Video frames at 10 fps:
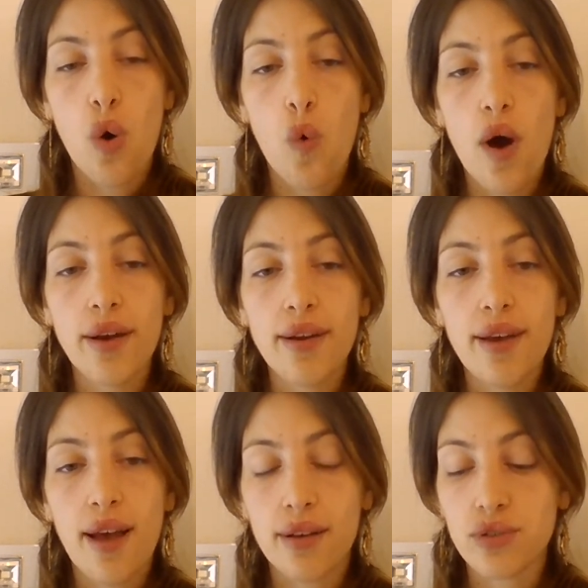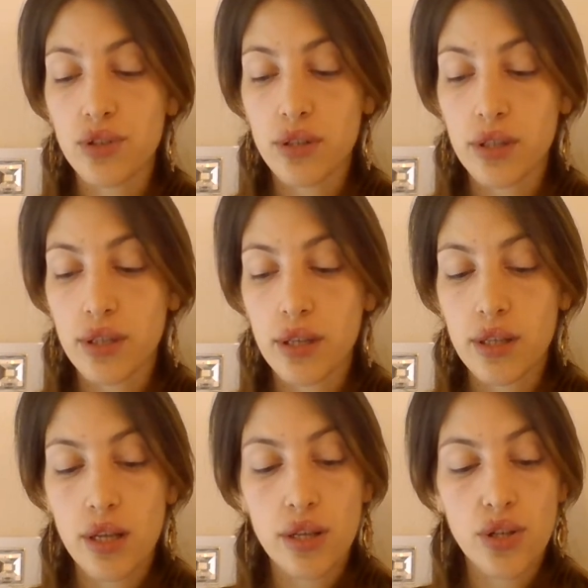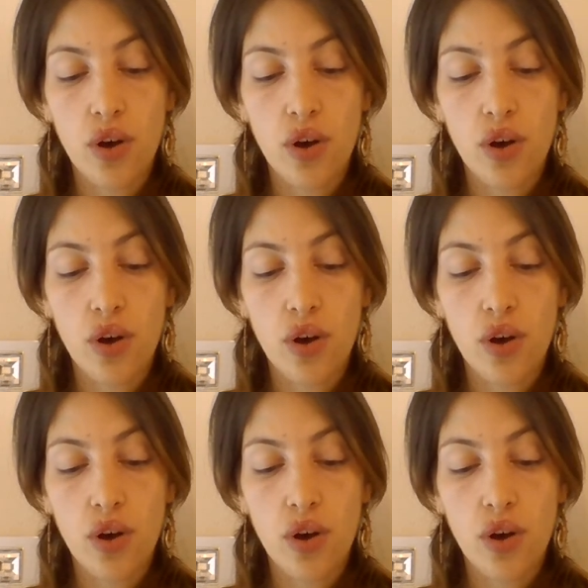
100 centiliters